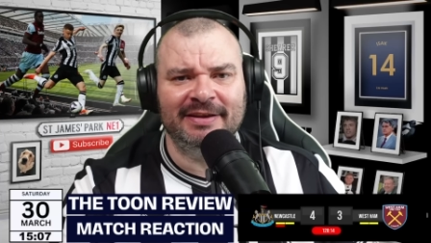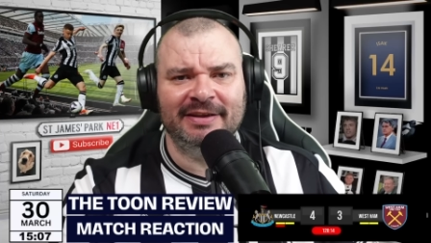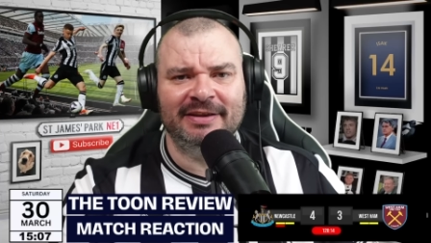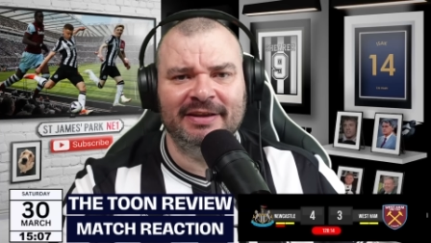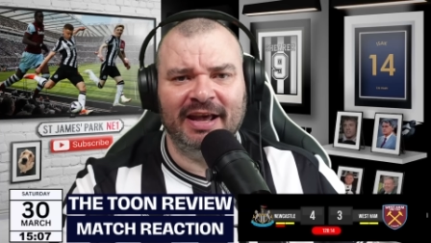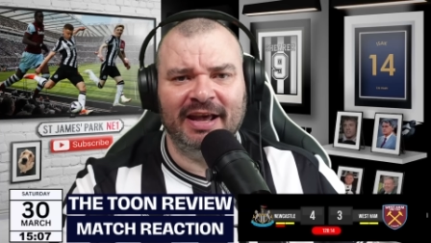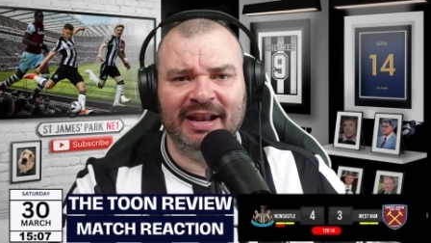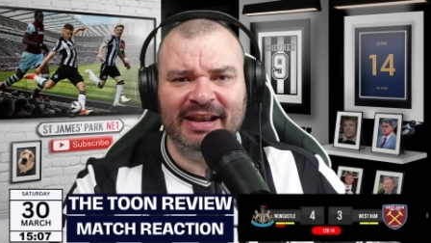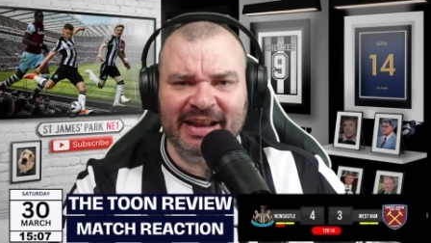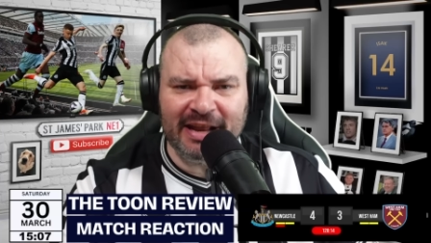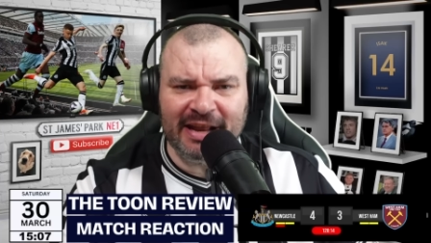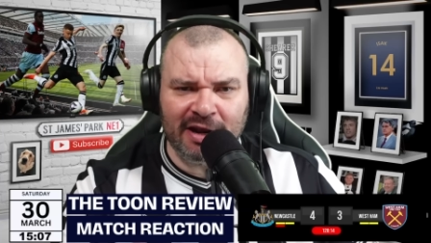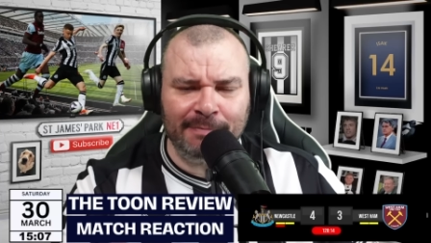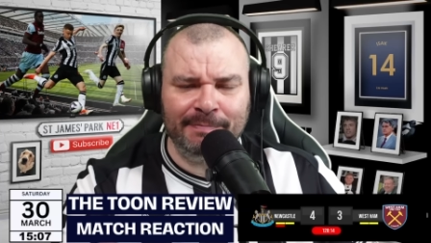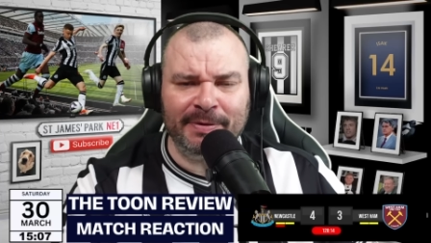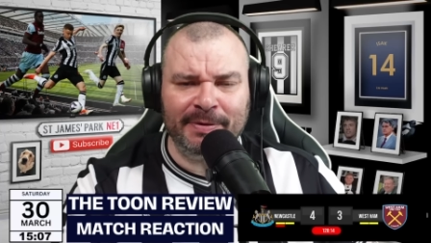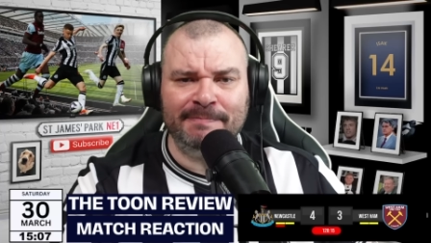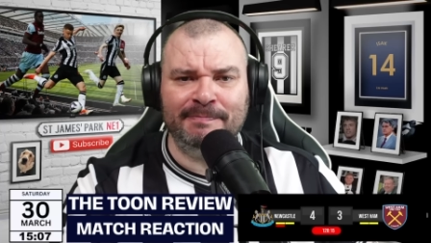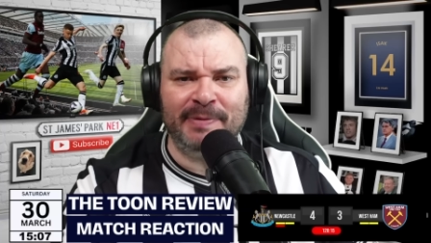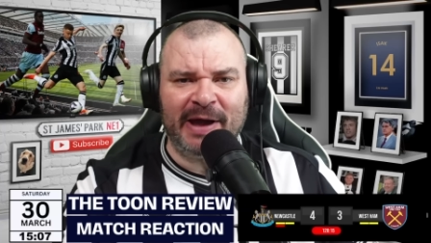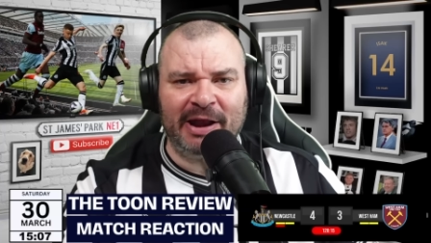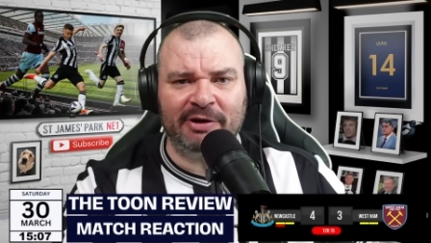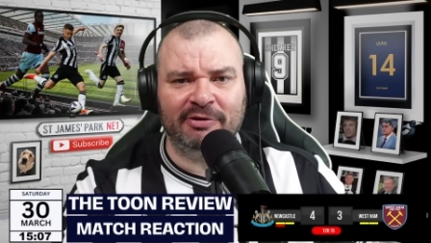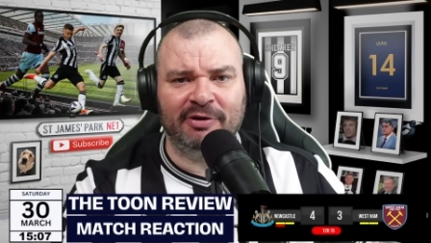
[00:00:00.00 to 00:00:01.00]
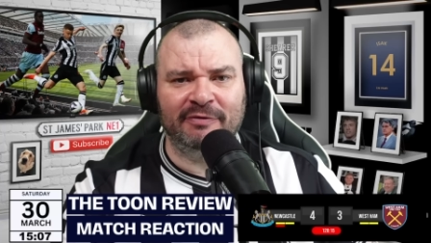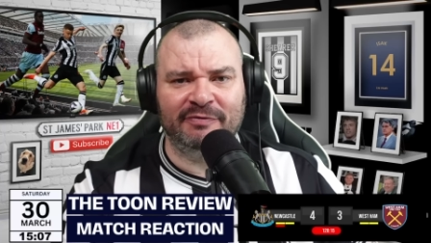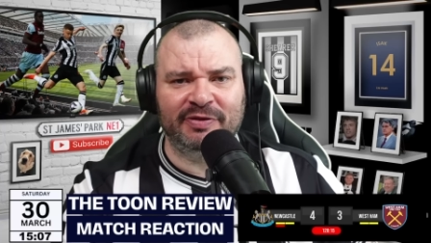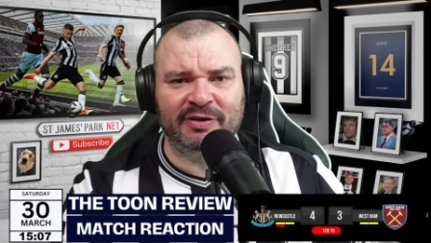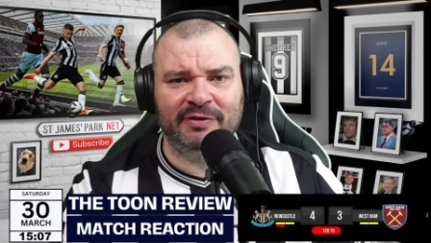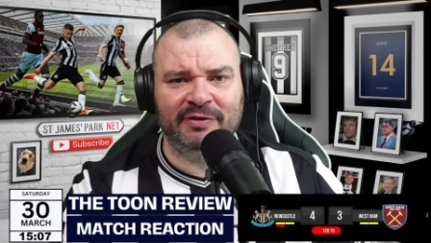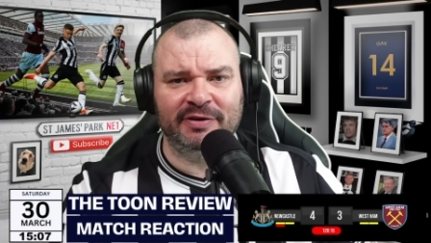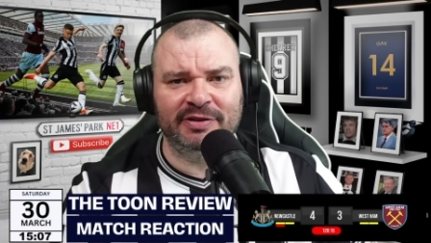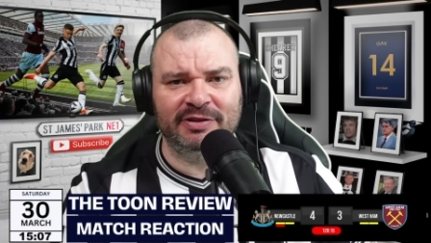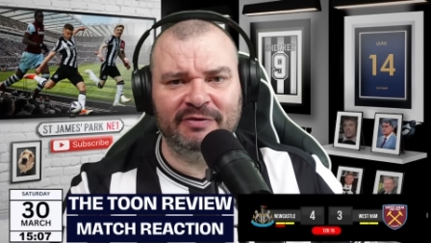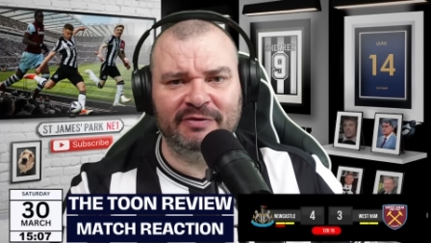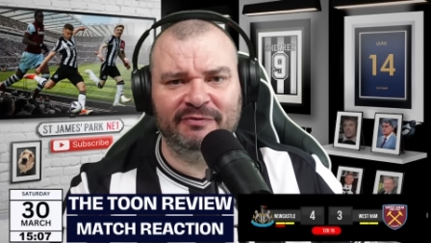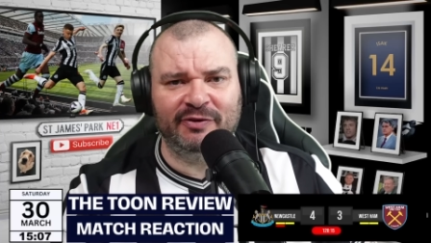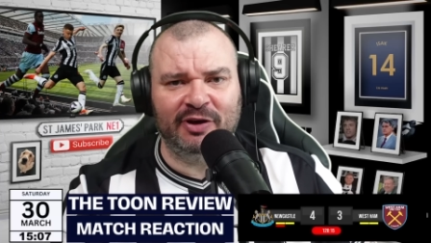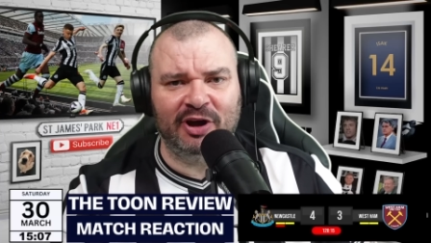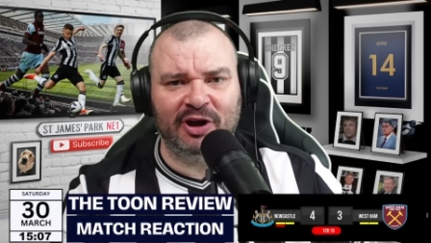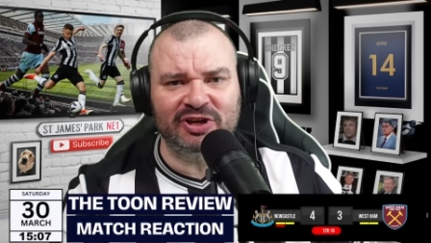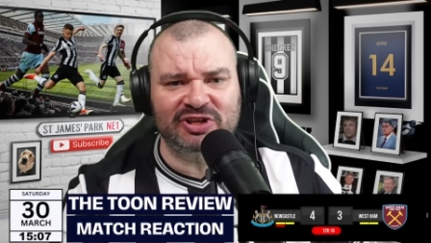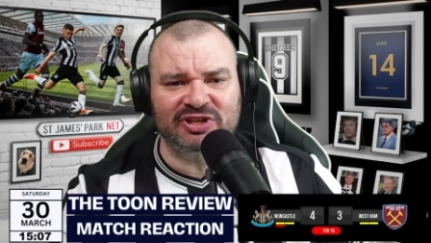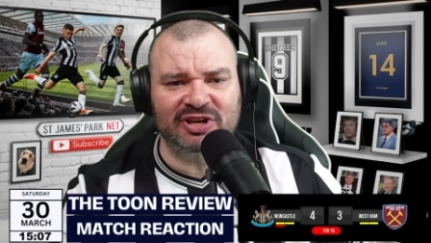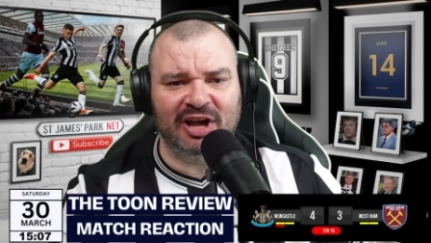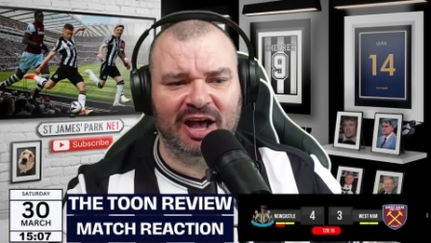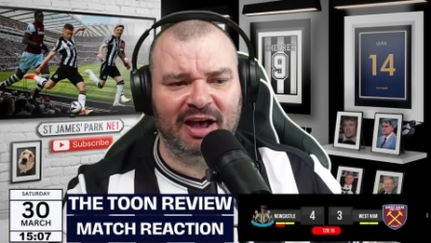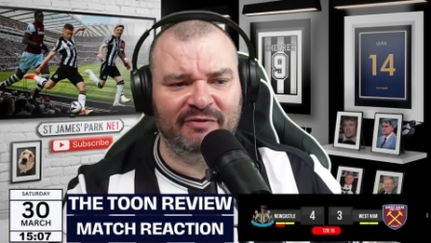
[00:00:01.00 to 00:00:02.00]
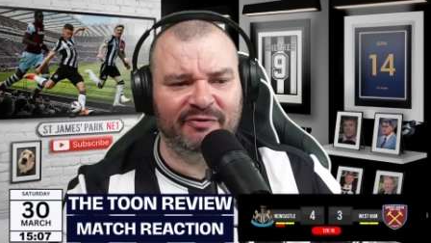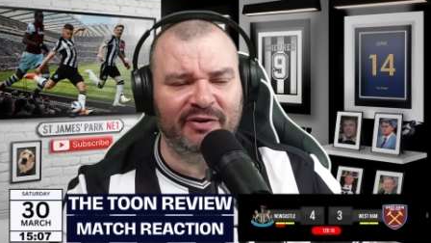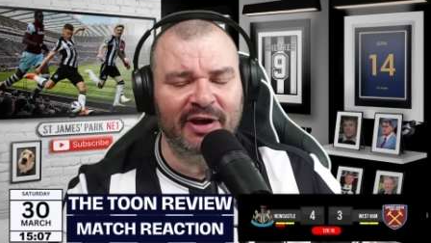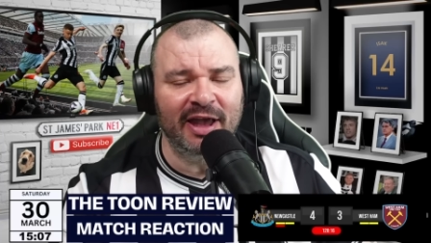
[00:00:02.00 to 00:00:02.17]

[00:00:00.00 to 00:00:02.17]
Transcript: a little bit better of the first half.